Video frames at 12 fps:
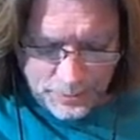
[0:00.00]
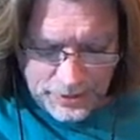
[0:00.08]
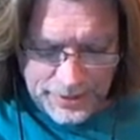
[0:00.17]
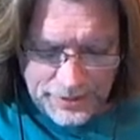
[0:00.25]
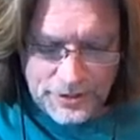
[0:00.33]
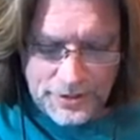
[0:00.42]

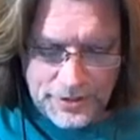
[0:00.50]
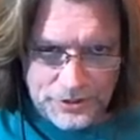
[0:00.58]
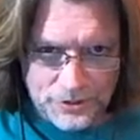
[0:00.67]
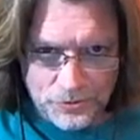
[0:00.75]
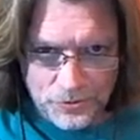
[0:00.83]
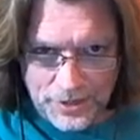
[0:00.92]
But isn't
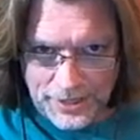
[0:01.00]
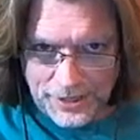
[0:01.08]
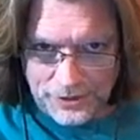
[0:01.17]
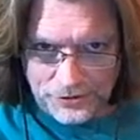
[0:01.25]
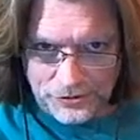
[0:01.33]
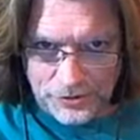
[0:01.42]
this the one
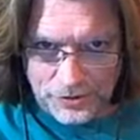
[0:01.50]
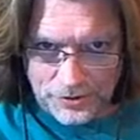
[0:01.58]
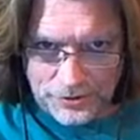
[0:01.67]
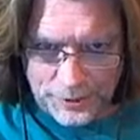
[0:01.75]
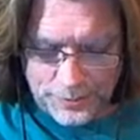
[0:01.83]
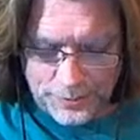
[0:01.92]
that you
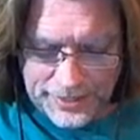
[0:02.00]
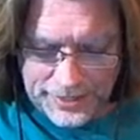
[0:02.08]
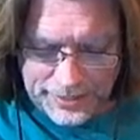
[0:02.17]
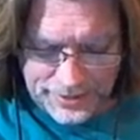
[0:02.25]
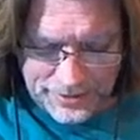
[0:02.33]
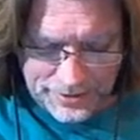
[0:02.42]
sold to your
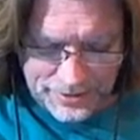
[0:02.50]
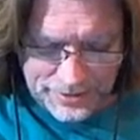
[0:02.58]
buddy?